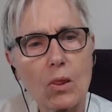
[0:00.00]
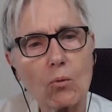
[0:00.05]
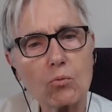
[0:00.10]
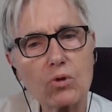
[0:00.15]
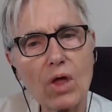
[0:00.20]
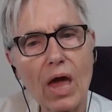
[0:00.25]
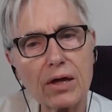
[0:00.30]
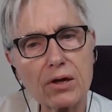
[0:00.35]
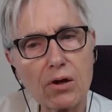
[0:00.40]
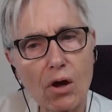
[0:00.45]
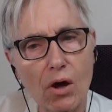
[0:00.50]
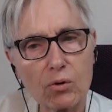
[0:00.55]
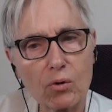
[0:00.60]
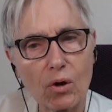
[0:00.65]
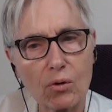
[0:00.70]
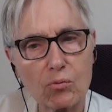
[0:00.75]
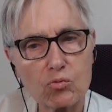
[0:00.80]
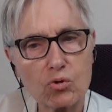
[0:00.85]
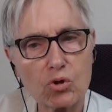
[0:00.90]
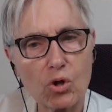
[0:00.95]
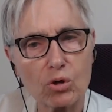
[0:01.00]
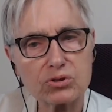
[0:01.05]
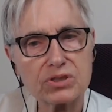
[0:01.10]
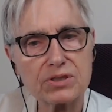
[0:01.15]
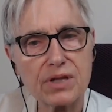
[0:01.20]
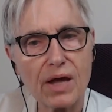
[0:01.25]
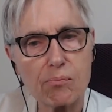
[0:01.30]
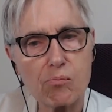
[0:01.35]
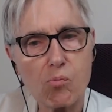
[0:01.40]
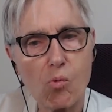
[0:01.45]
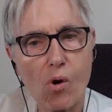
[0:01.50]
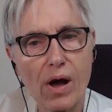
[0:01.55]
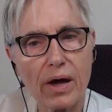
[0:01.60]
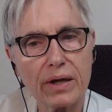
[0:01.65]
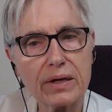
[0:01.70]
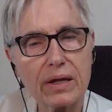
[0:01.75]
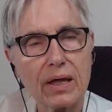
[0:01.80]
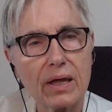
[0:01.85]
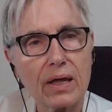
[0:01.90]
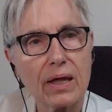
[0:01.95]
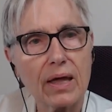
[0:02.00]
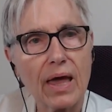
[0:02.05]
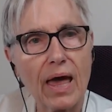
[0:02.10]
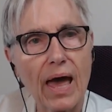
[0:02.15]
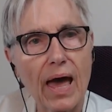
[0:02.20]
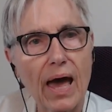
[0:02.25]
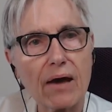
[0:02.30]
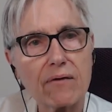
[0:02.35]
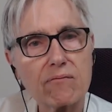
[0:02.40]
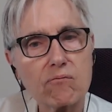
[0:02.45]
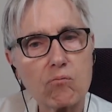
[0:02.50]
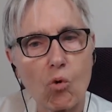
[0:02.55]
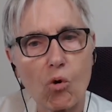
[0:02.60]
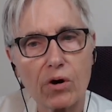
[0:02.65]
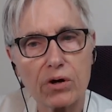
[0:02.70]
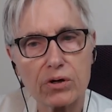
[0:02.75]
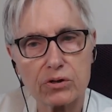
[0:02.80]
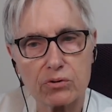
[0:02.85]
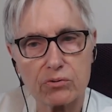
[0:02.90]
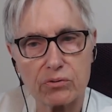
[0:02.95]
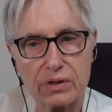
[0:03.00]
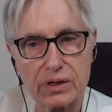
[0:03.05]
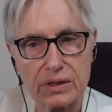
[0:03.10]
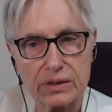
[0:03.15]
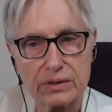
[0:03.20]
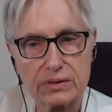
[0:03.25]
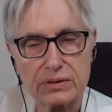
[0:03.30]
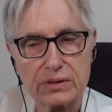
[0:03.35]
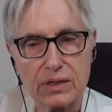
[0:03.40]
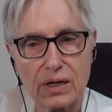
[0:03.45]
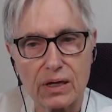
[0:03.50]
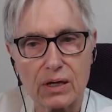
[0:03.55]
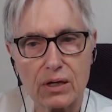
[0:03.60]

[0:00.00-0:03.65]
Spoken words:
Hang on, step one, have more greens.